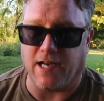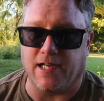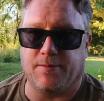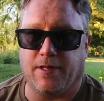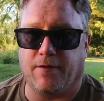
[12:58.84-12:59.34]

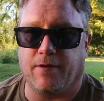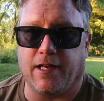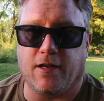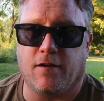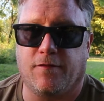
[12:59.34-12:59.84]
guys, but they
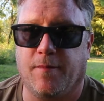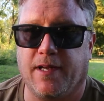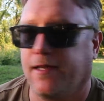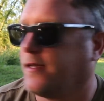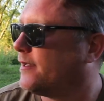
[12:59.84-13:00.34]
really go for
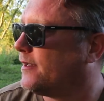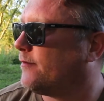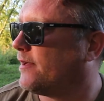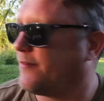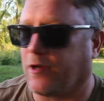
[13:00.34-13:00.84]
me.
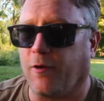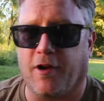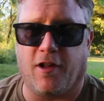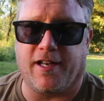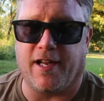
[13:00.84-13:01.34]
Whenever I go
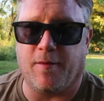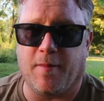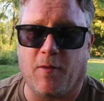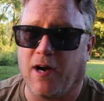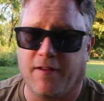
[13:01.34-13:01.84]
on holiday with
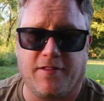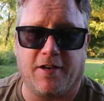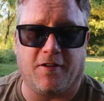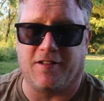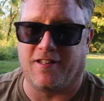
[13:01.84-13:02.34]
my wife, they
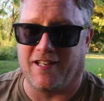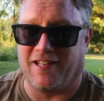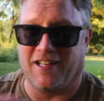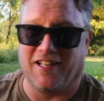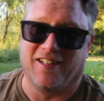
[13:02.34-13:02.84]
don't,
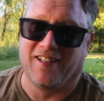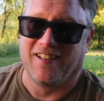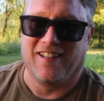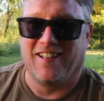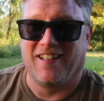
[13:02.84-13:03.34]

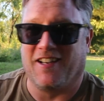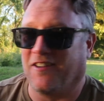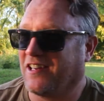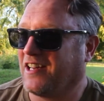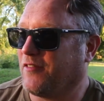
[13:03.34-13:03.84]
you
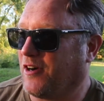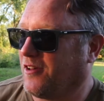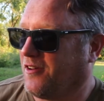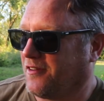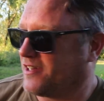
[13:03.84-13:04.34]
know, they leave her
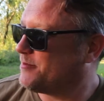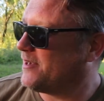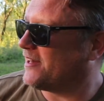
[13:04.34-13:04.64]
alone. It's me